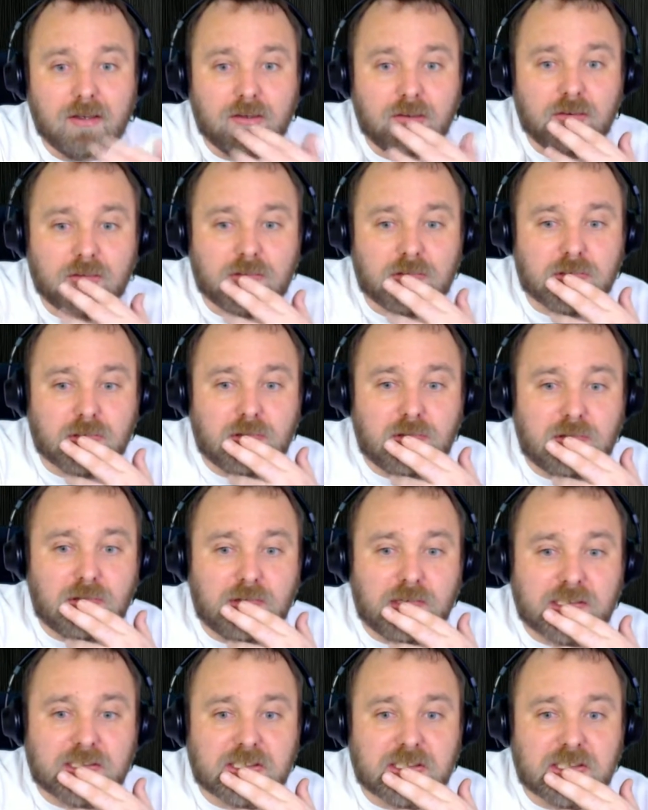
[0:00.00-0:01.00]

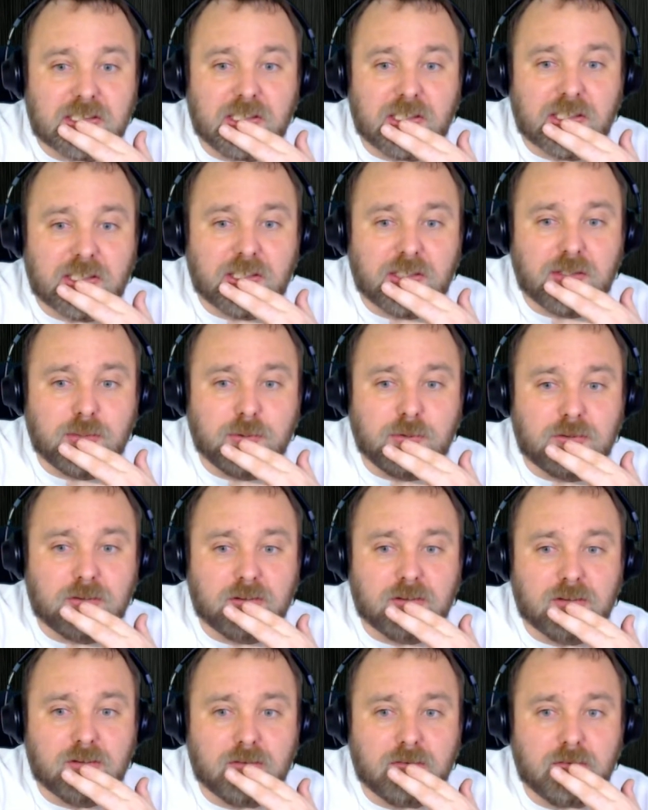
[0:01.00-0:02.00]
So it's still a huge
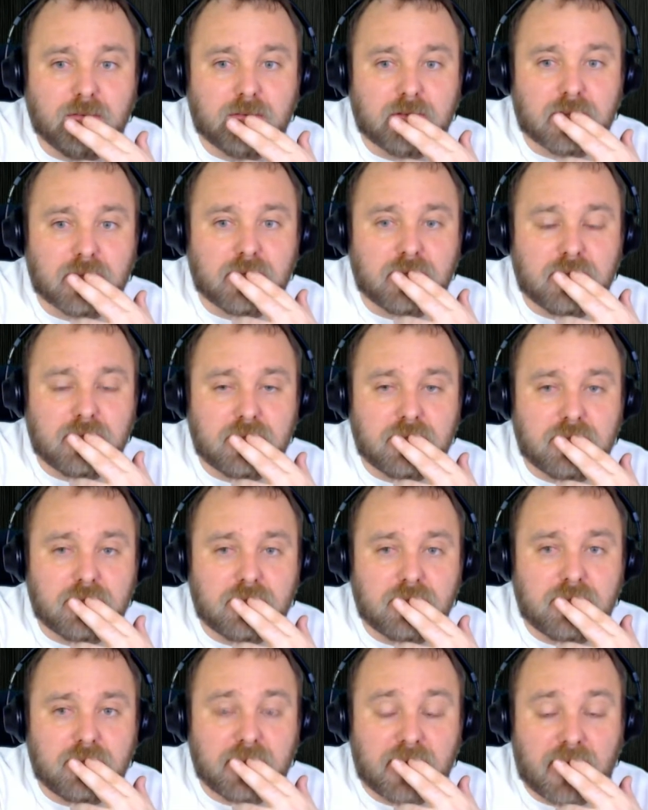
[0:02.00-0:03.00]
issue. So
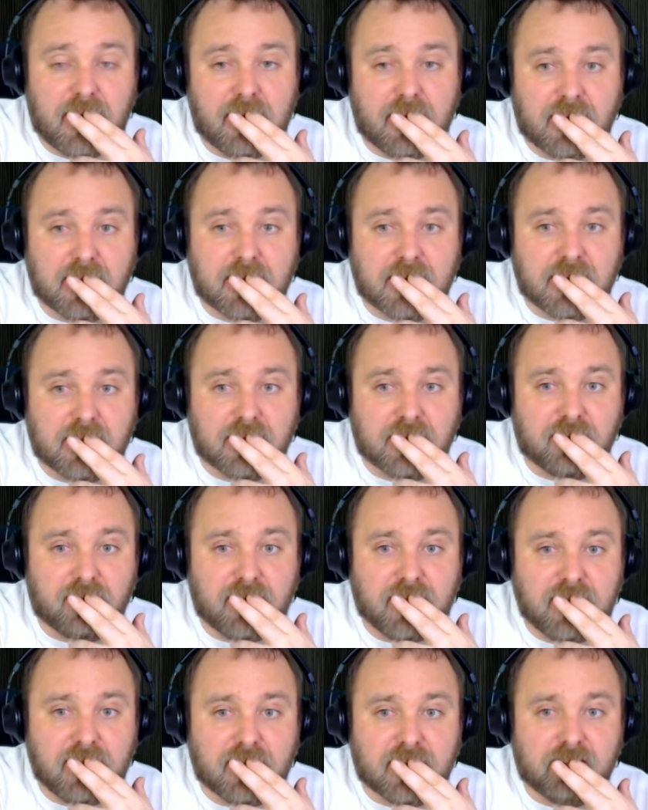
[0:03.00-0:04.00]
yeah, no, I think you're
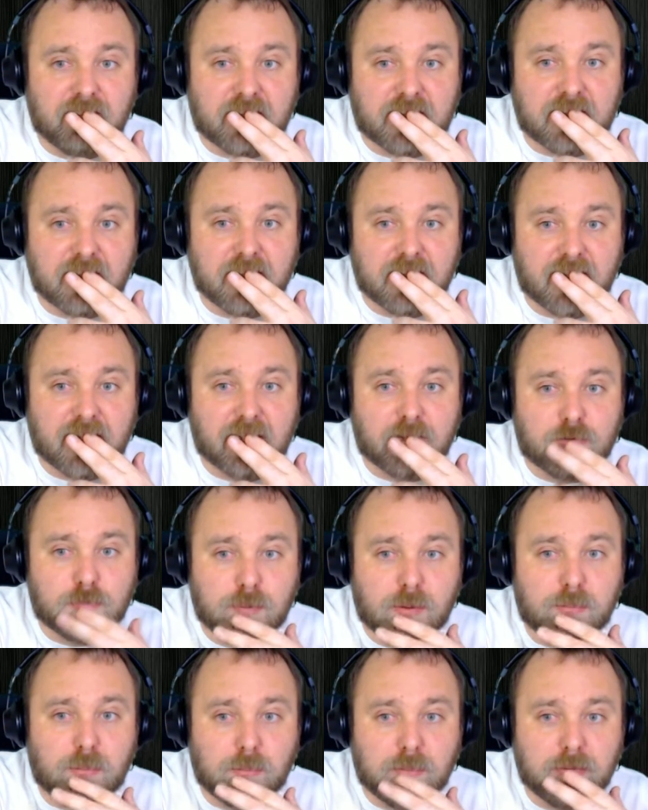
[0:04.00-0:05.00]
right, Gem. I think that's
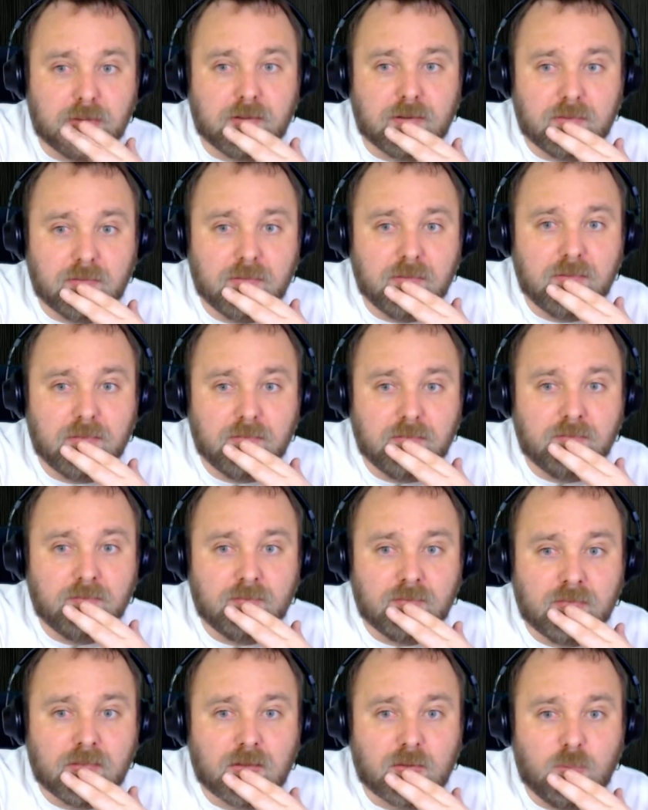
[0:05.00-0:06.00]
probably
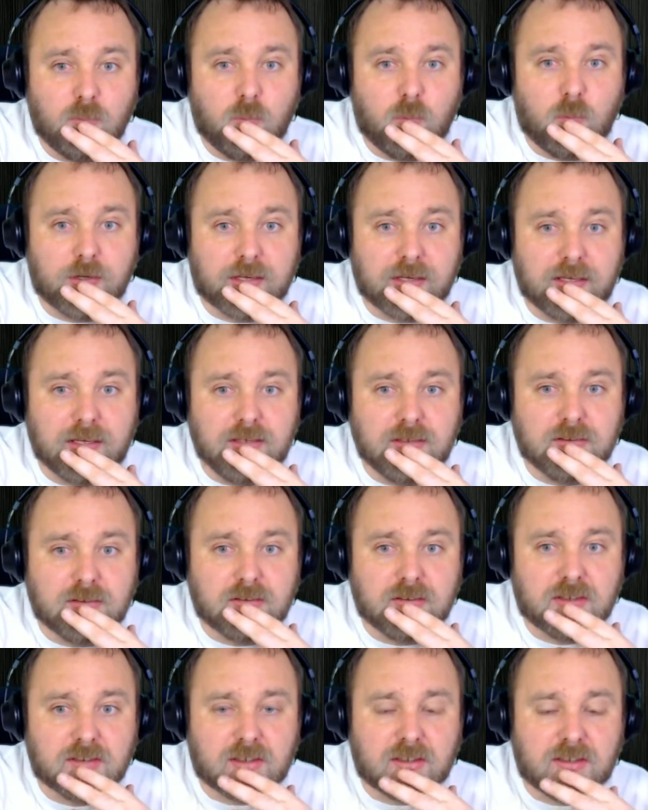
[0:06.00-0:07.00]
what it is,
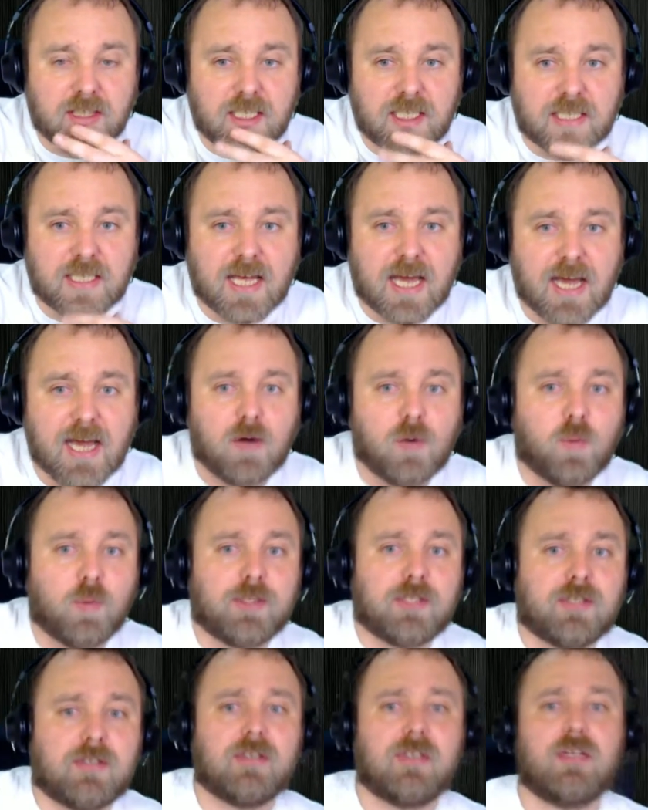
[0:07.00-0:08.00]
because I think now
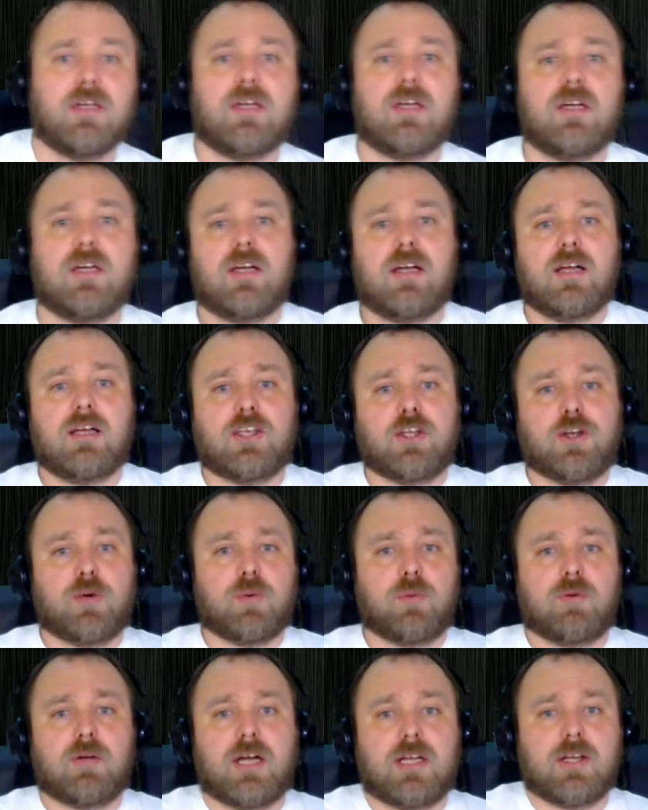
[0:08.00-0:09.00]
with, you
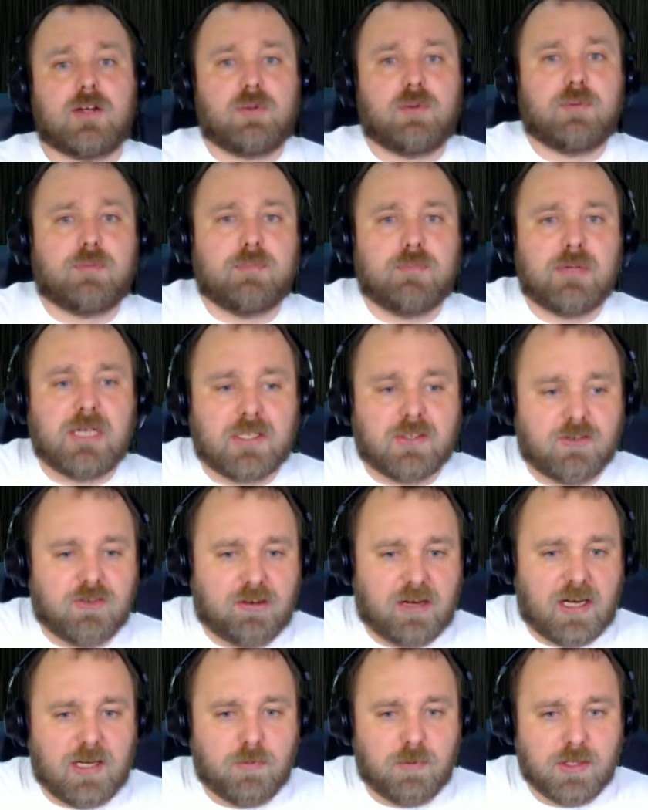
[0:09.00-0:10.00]
know, I know me and
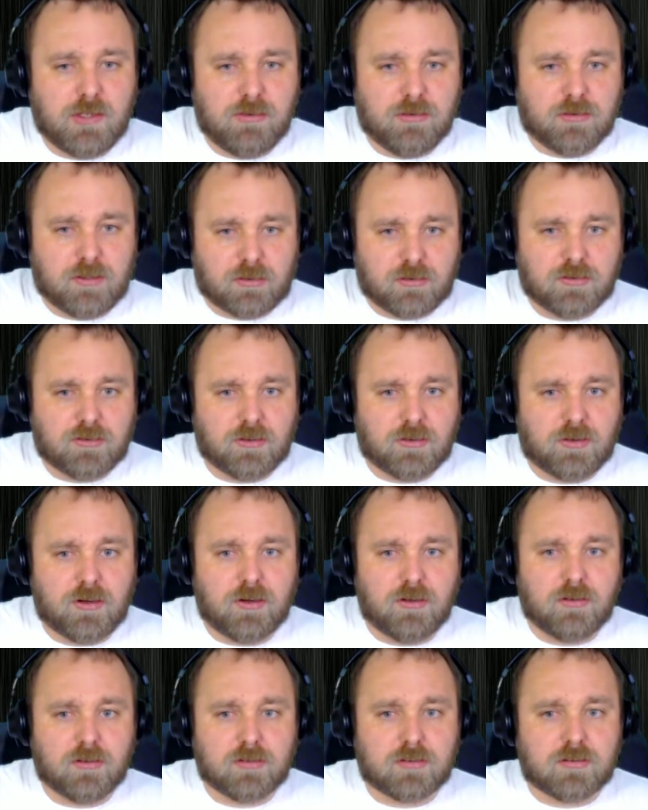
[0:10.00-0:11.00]
Jay, we use
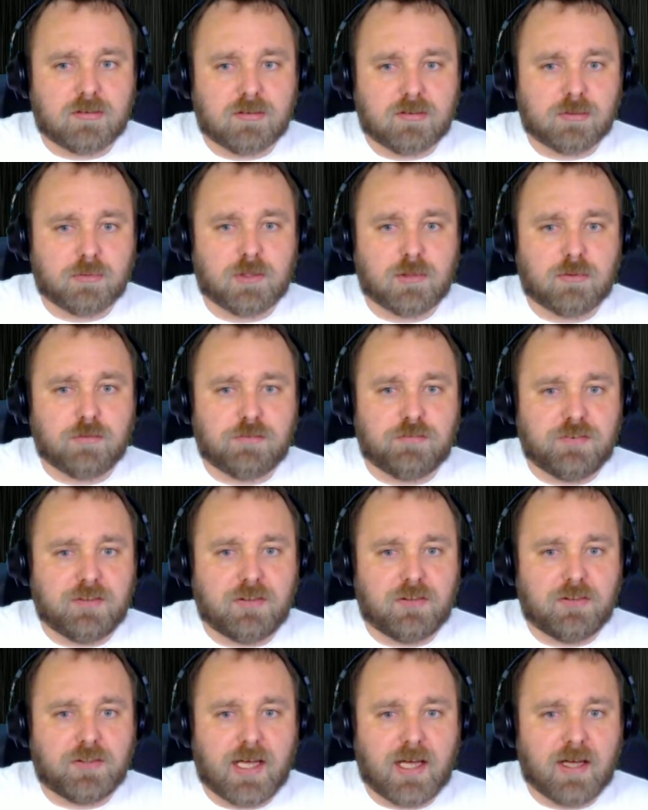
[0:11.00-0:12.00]
externals, so we don't
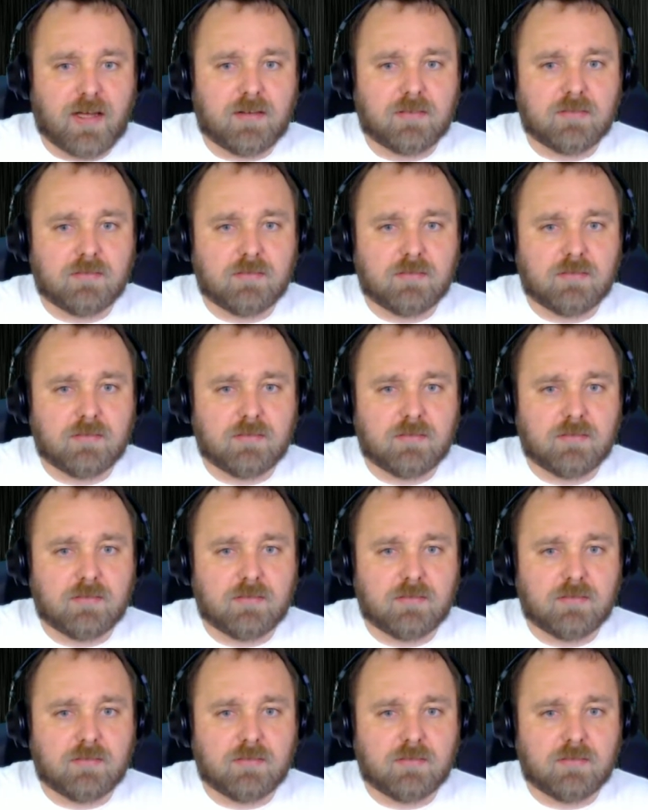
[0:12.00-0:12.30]
feel that